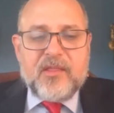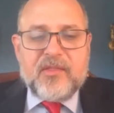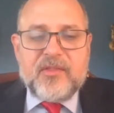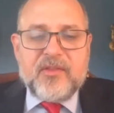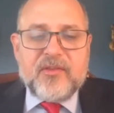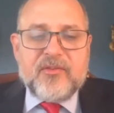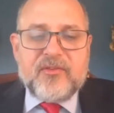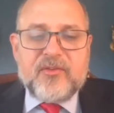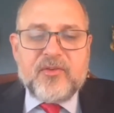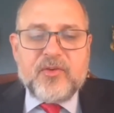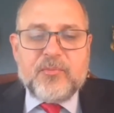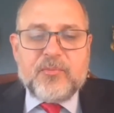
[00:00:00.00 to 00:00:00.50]

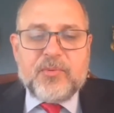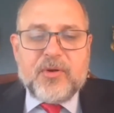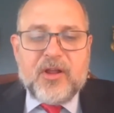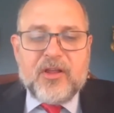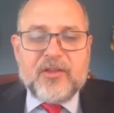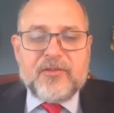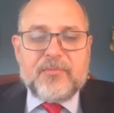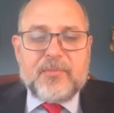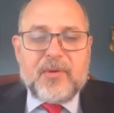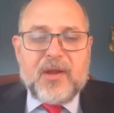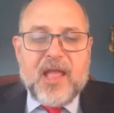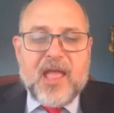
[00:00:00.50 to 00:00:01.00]
this new
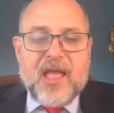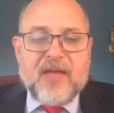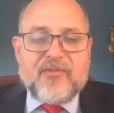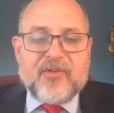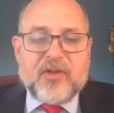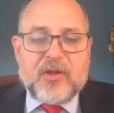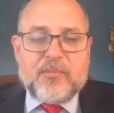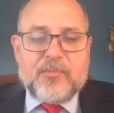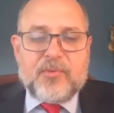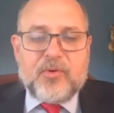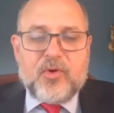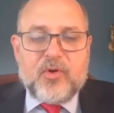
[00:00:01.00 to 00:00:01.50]
Prosper
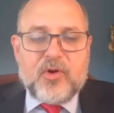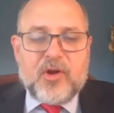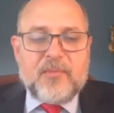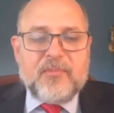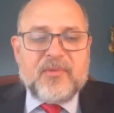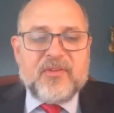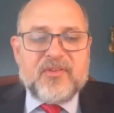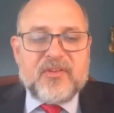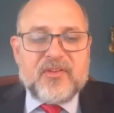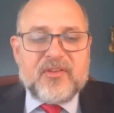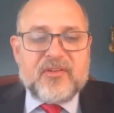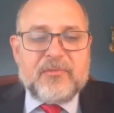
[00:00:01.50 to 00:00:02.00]
Africa
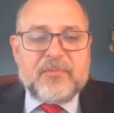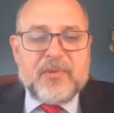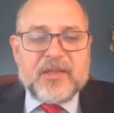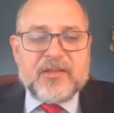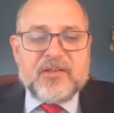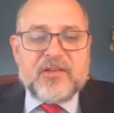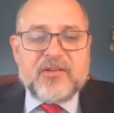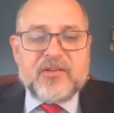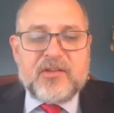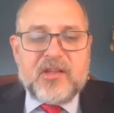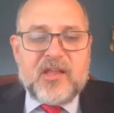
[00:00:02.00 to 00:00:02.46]
program is expected